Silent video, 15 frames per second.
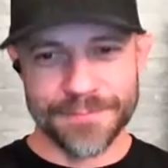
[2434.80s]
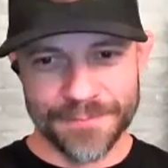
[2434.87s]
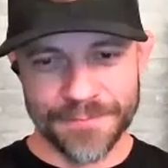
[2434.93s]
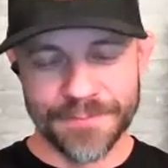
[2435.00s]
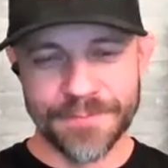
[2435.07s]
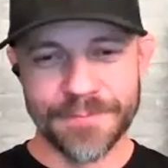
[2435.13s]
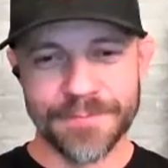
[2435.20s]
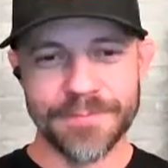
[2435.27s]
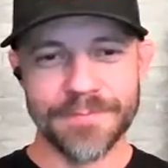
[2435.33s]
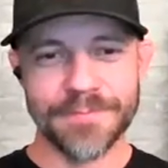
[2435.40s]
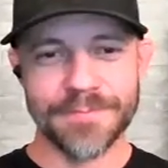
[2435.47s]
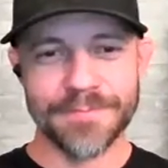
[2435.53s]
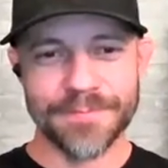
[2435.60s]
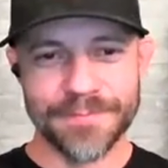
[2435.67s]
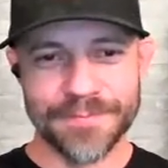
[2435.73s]

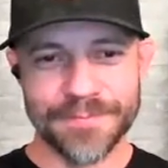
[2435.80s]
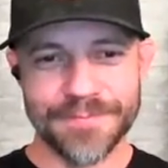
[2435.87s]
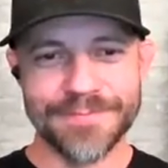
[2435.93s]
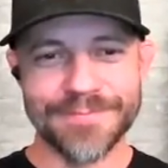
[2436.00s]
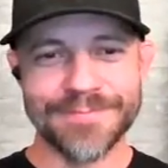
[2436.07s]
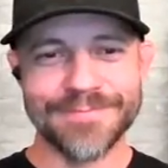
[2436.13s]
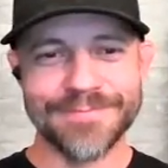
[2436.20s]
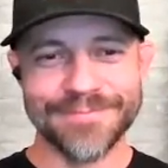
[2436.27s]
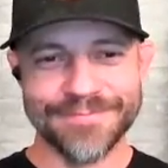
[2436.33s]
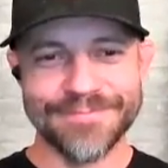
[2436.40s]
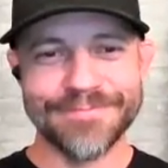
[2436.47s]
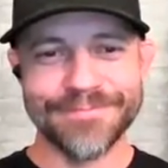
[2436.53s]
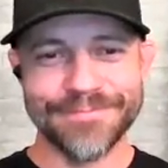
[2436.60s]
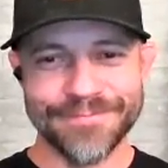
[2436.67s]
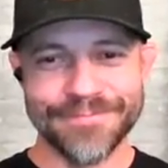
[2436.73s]

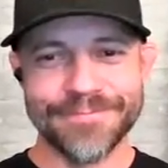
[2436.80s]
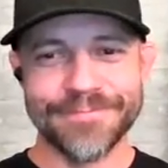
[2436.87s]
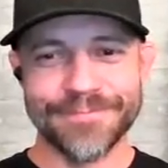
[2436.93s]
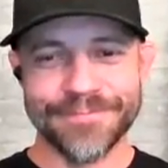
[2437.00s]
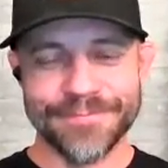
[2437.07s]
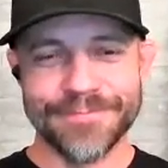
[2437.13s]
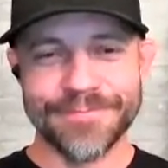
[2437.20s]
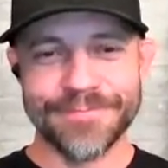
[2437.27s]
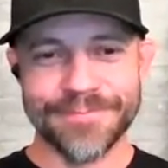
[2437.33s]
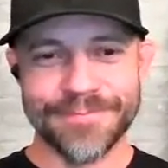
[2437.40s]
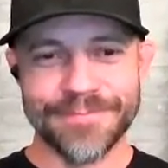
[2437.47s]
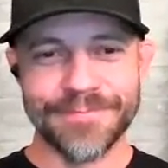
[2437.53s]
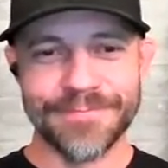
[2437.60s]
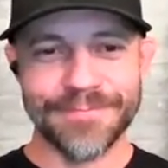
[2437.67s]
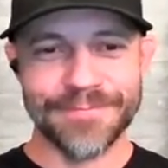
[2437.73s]

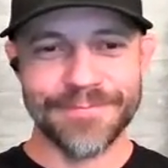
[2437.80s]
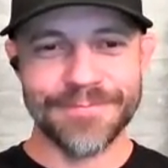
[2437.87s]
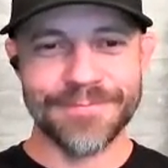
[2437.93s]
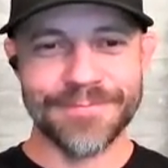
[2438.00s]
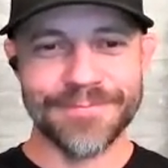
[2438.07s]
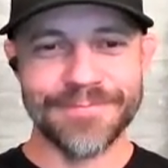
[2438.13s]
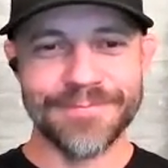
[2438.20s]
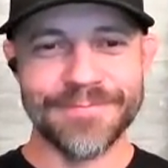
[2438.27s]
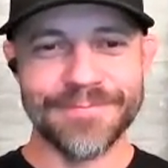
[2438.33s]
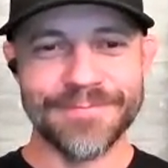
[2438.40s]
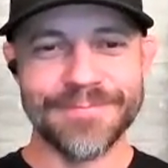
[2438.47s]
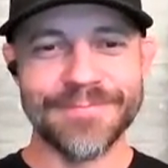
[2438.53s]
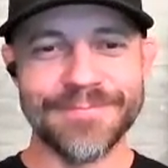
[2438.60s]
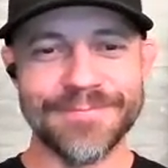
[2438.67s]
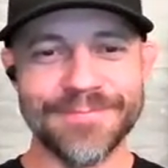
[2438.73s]

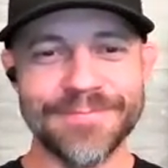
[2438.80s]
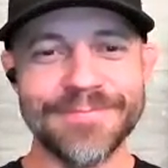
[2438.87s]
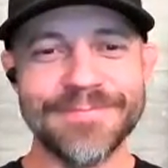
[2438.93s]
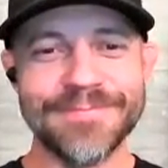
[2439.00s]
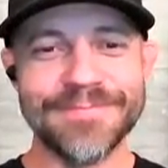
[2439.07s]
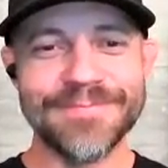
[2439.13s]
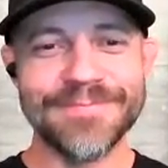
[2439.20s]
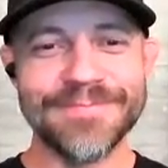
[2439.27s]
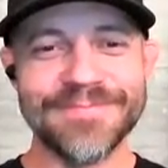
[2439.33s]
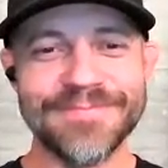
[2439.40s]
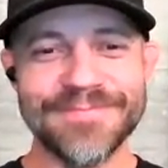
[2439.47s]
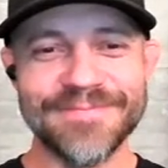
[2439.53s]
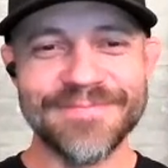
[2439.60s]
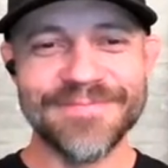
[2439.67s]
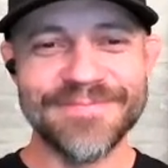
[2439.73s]

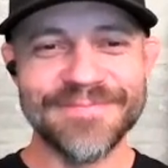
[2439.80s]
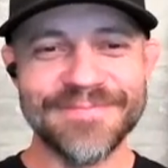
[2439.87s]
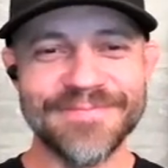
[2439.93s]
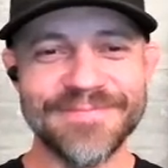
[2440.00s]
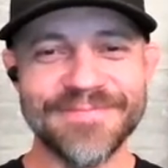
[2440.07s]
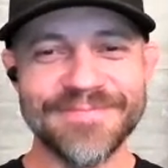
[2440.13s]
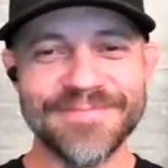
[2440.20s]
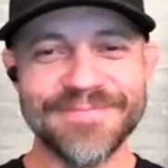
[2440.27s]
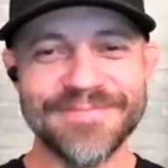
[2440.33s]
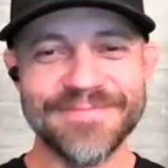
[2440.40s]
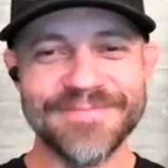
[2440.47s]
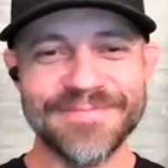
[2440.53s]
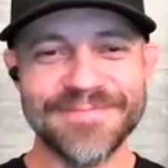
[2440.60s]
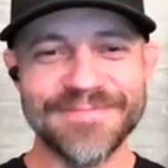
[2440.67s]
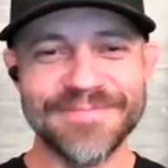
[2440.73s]

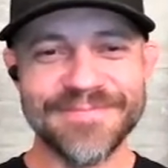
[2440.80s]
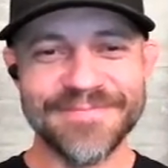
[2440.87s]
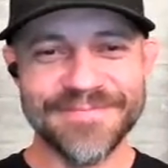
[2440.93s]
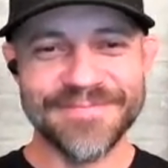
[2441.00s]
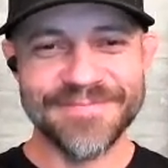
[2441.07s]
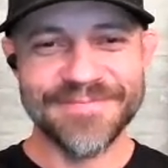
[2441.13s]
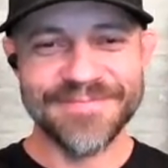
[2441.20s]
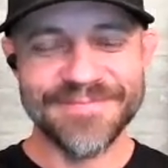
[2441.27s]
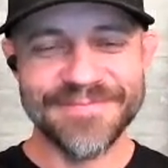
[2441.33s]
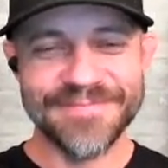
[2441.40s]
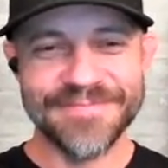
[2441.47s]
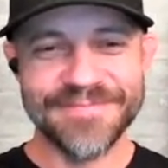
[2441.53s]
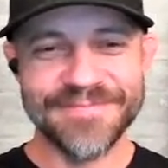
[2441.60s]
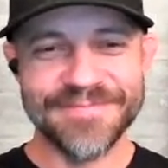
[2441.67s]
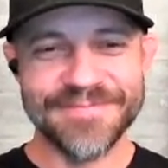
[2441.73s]

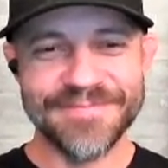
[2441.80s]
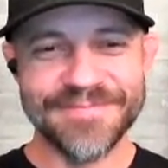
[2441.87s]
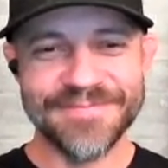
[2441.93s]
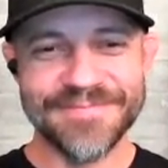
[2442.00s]
No words are spoken by the person on screen.